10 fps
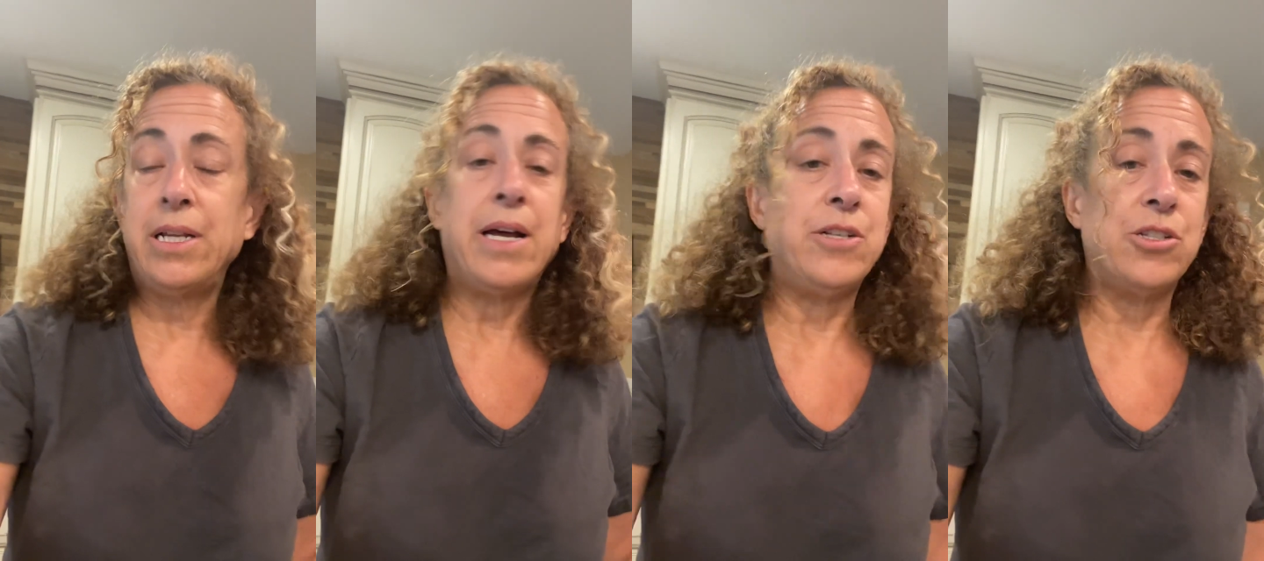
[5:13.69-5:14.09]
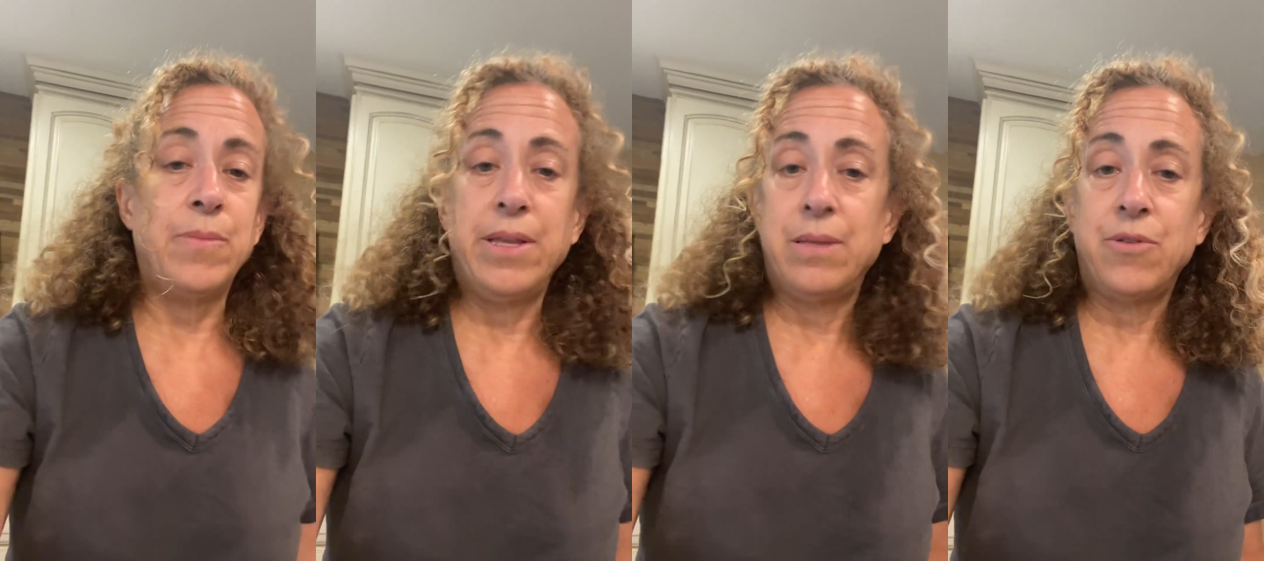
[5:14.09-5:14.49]
I just
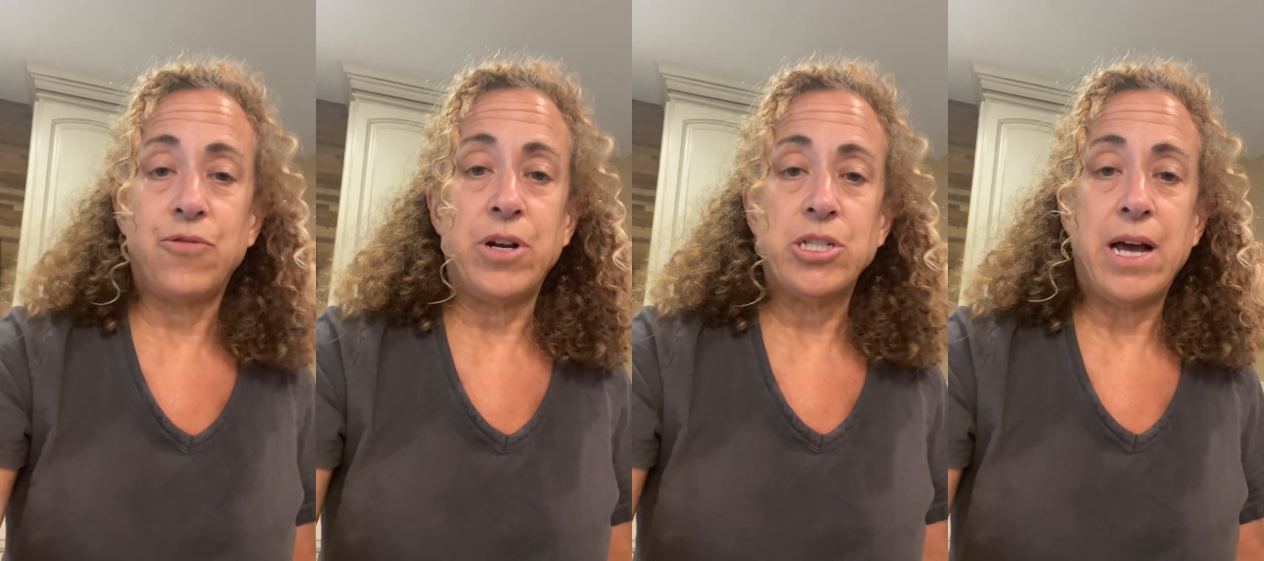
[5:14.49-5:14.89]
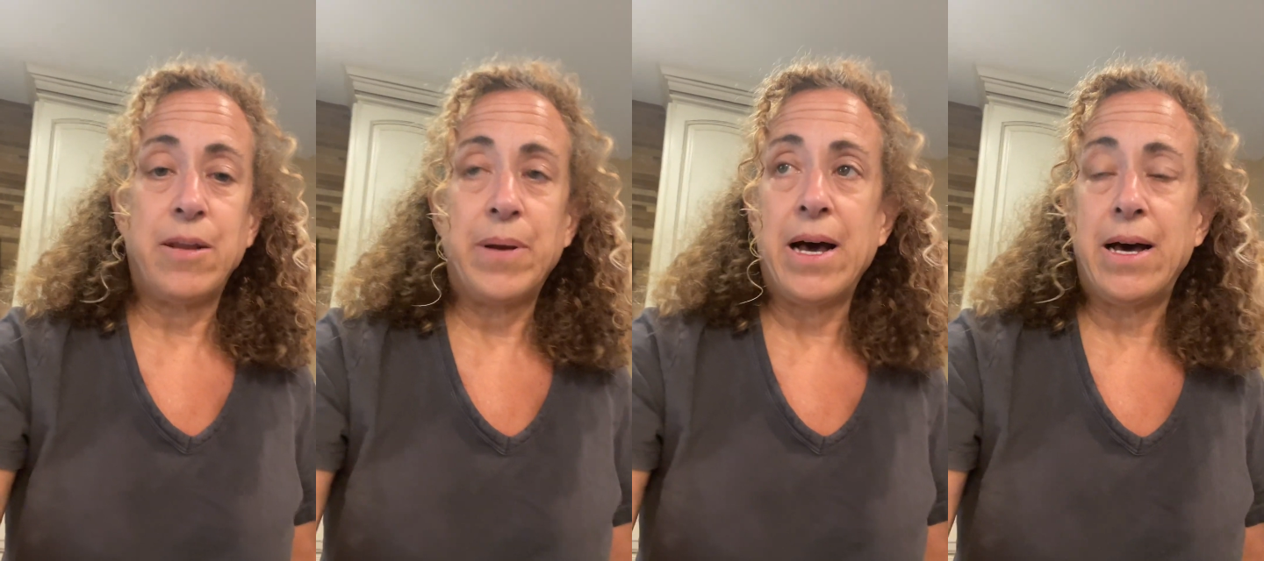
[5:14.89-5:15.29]
made them a fresh hot
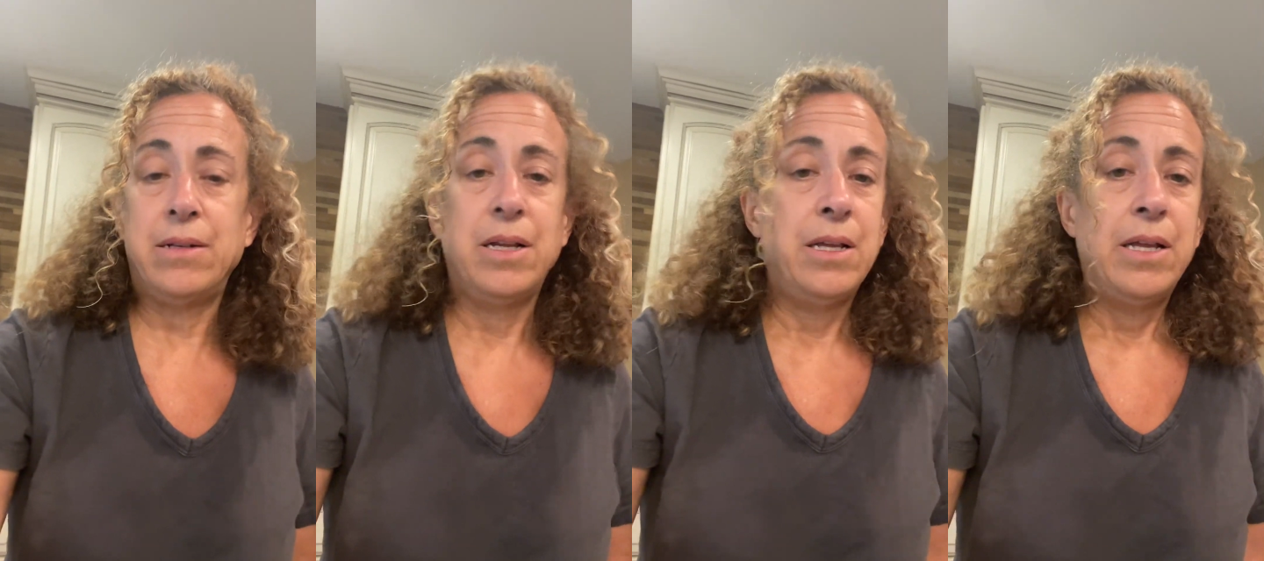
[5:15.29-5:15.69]
pot.